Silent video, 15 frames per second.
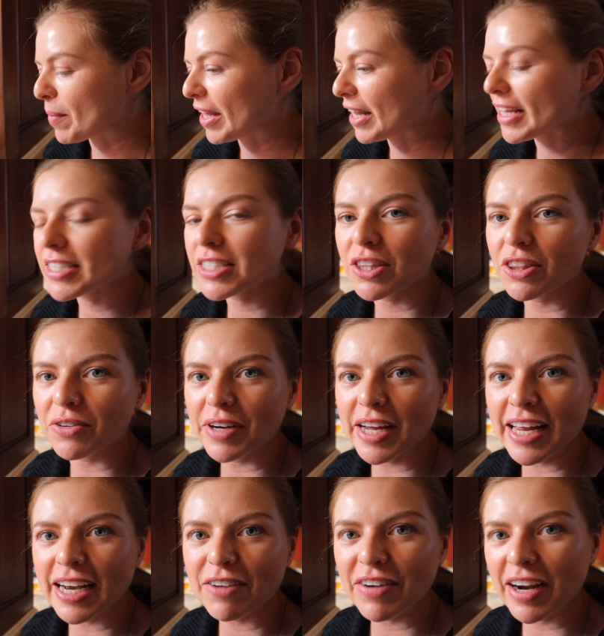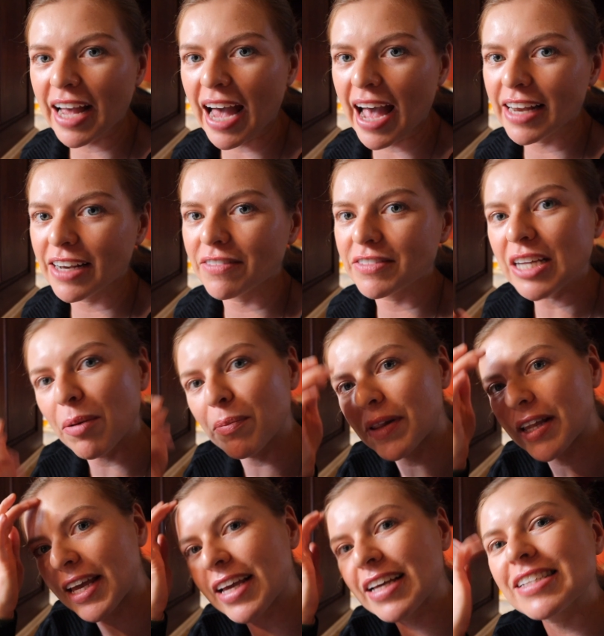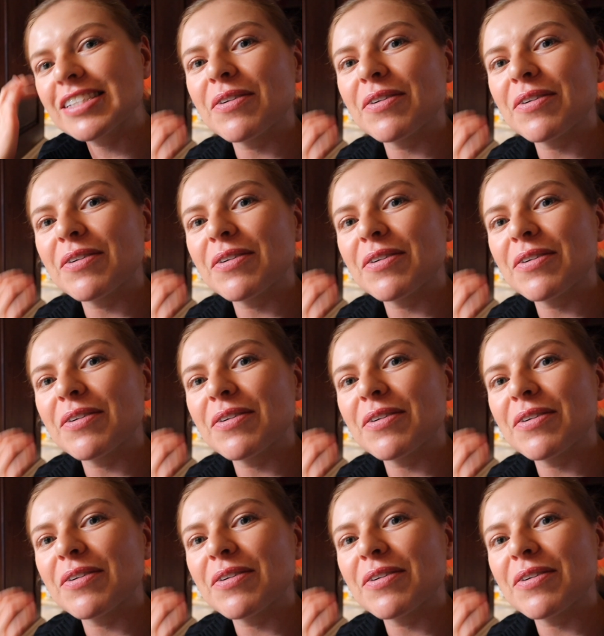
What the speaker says: It is 3 different kind of dumplings.